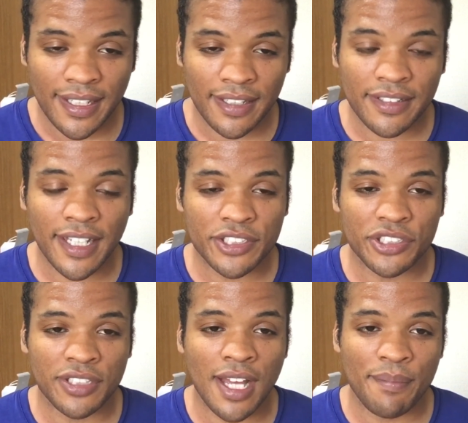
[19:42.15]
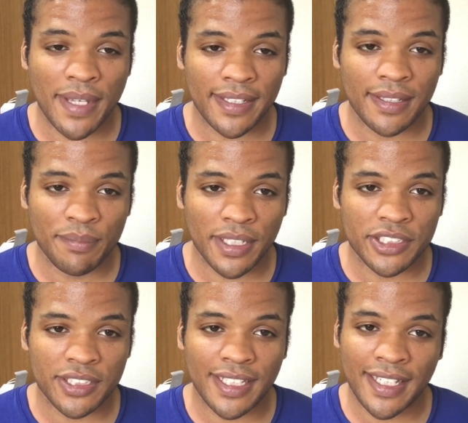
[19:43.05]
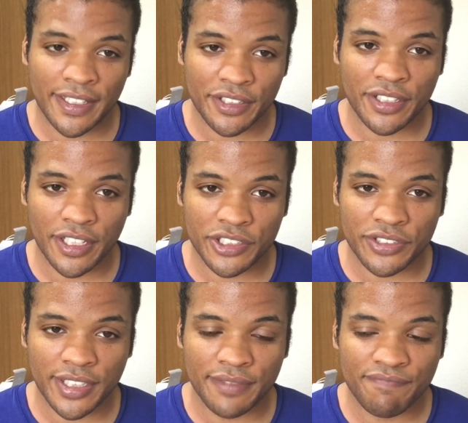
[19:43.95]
unless you're not making much in your country.